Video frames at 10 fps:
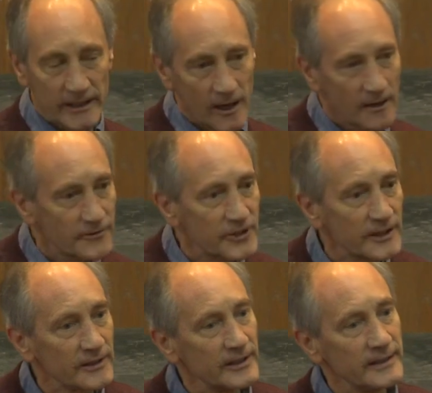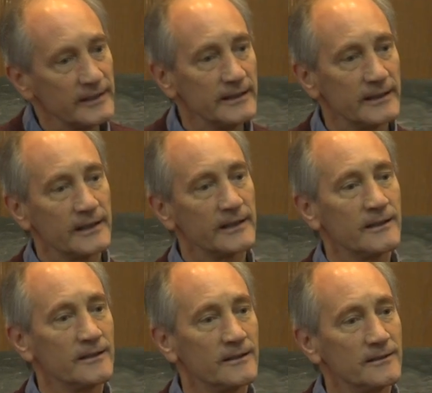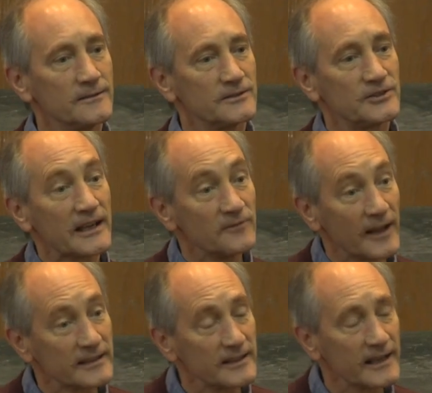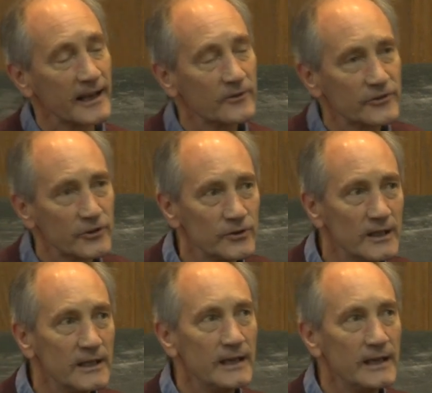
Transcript: and after the Second Vatican Council,